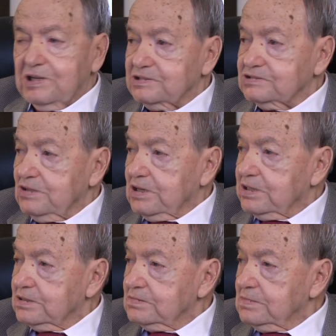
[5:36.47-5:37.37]
Head
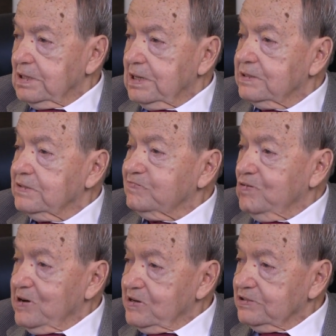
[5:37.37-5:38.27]
Start, and their
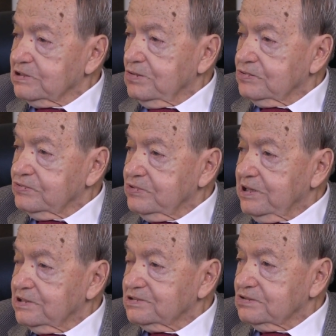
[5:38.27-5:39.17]
parents go through
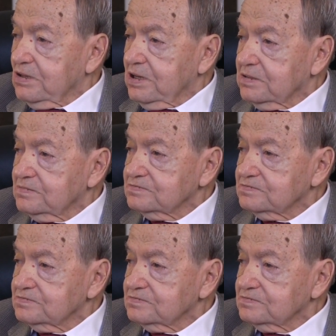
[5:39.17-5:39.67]
Head Start.